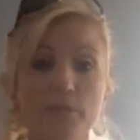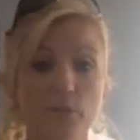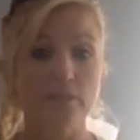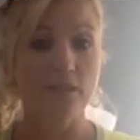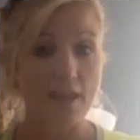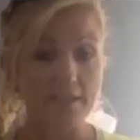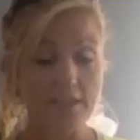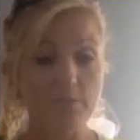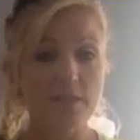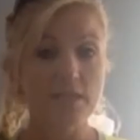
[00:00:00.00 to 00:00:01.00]
but you would like
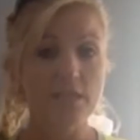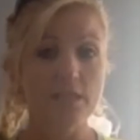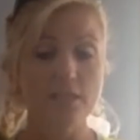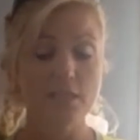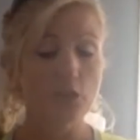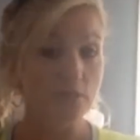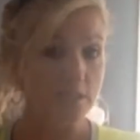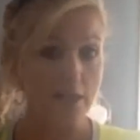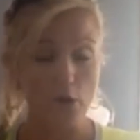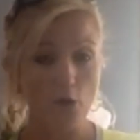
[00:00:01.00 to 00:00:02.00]
to be, you know,
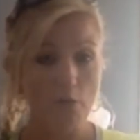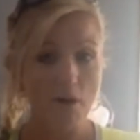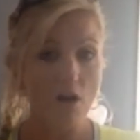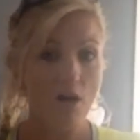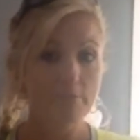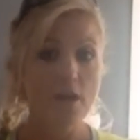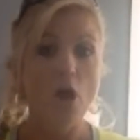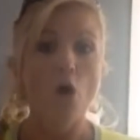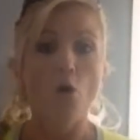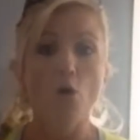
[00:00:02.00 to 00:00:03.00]
stay at home mom,
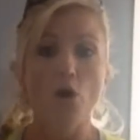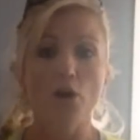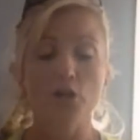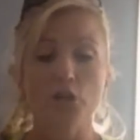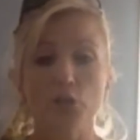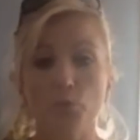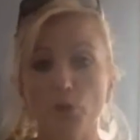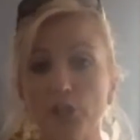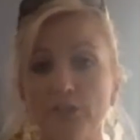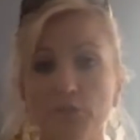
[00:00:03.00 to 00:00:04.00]
or you're
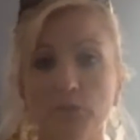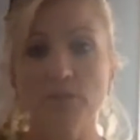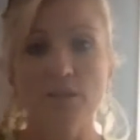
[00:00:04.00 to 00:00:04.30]
working full